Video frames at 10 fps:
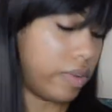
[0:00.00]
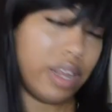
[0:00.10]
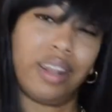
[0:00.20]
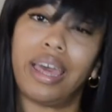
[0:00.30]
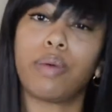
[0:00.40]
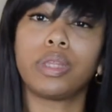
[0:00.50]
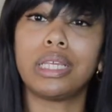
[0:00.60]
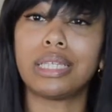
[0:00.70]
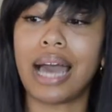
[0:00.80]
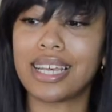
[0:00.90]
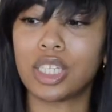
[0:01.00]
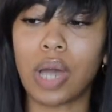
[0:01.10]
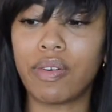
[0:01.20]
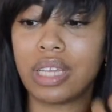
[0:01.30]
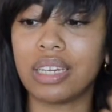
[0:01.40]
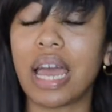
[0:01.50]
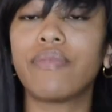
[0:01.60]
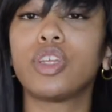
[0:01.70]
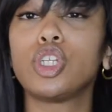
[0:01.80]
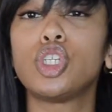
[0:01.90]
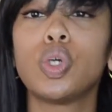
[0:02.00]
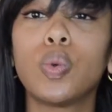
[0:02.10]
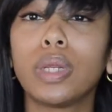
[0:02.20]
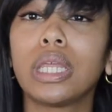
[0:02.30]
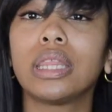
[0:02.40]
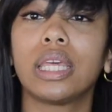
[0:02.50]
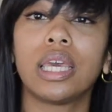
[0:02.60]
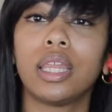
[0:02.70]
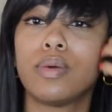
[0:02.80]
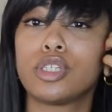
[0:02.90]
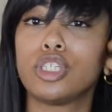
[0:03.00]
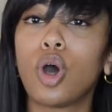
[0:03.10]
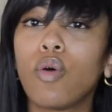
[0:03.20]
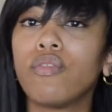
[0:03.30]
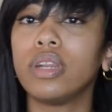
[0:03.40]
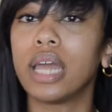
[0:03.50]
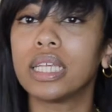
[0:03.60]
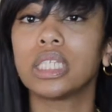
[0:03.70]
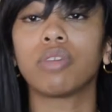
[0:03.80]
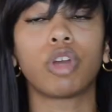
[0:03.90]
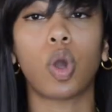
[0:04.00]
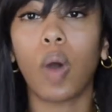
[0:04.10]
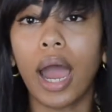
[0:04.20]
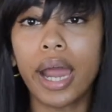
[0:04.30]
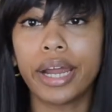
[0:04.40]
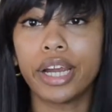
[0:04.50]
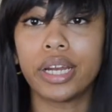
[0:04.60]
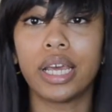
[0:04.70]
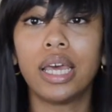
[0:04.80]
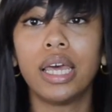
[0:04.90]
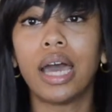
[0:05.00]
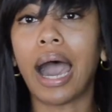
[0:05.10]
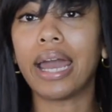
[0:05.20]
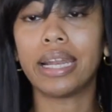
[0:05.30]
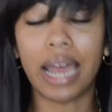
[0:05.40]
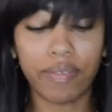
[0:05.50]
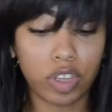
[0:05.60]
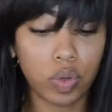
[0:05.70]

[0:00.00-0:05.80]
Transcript: And like with these last two, I really didn't have to do anything. There was no finessing required. I didn't have to